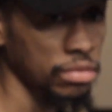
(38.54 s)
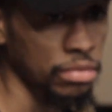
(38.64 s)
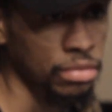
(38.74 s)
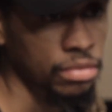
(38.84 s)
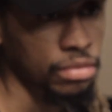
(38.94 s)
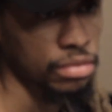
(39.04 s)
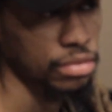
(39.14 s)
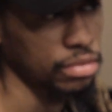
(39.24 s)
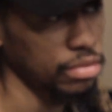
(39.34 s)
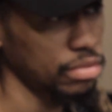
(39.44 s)

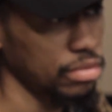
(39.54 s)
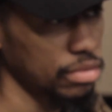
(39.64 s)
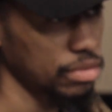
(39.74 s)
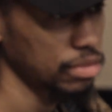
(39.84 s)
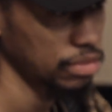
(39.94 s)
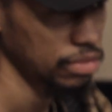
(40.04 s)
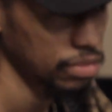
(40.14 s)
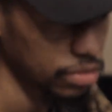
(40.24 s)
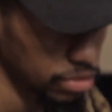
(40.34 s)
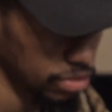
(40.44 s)

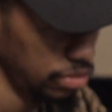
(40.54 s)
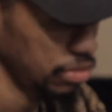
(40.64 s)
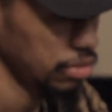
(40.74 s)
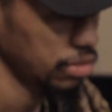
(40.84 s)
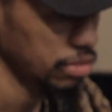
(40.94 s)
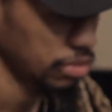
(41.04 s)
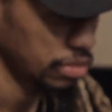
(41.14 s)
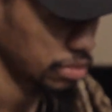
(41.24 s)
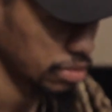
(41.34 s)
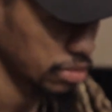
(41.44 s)

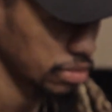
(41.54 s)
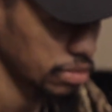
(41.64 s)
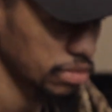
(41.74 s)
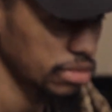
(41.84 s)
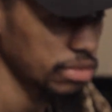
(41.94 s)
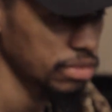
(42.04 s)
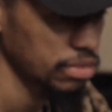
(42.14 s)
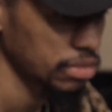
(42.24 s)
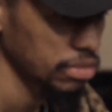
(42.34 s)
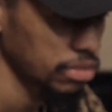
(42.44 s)

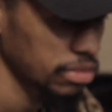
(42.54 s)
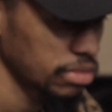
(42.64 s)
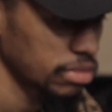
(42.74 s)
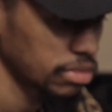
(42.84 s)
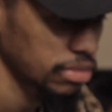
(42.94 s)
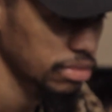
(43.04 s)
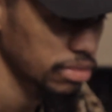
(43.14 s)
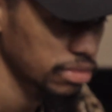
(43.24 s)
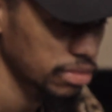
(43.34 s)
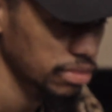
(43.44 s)

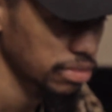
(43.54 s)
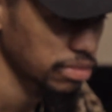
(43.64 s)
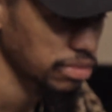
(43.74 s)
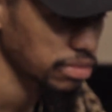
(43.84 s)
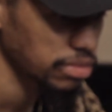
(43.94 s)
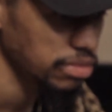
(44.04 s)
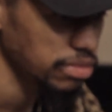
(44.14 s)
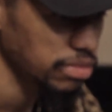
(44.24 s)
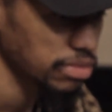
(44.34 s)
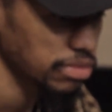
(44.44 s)

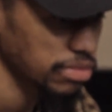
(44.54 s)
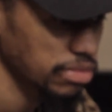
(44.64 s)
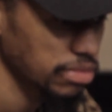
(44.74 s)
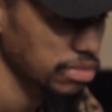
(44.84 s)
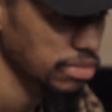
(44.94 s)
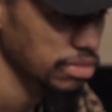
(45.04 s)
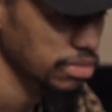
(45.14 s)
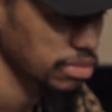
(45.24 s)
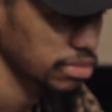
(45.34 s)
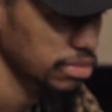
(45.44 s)

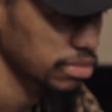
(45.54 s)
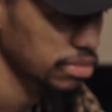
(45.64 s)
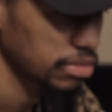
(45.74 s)
The person shown says nothing.